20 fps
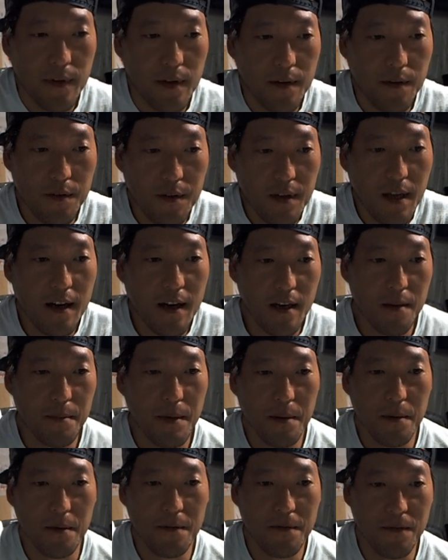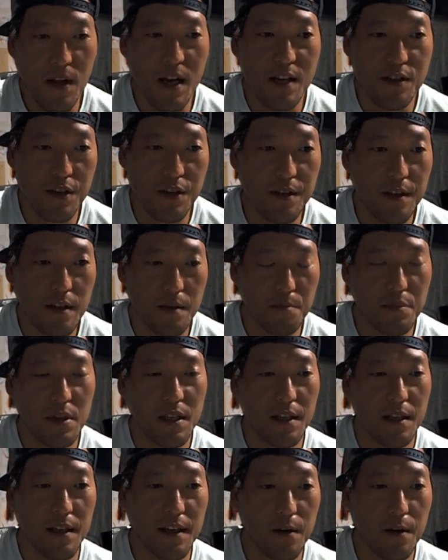you're not going to be able to flash it
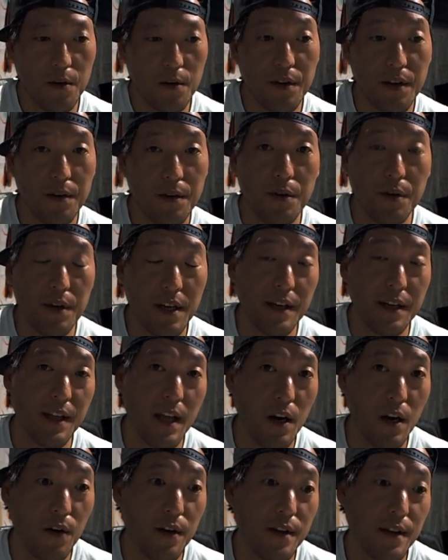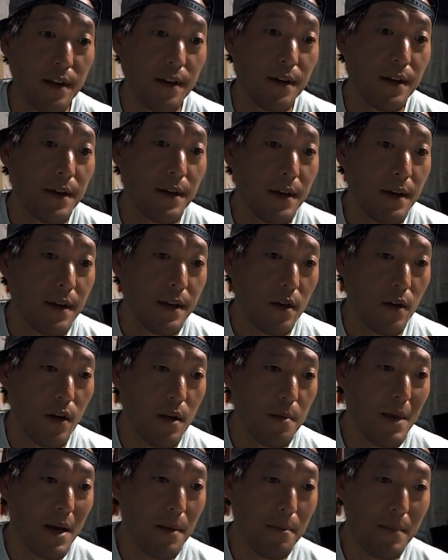completely or you, will get an error and, you know,
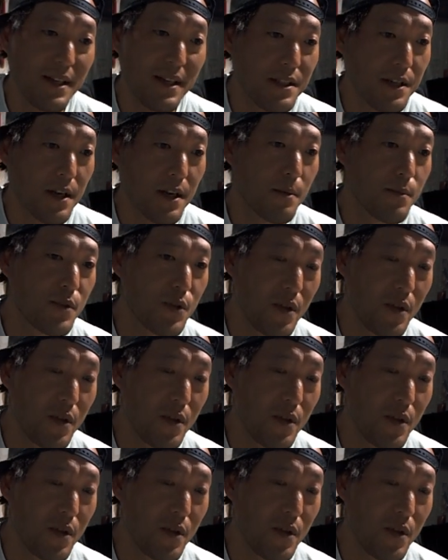it might mess it up.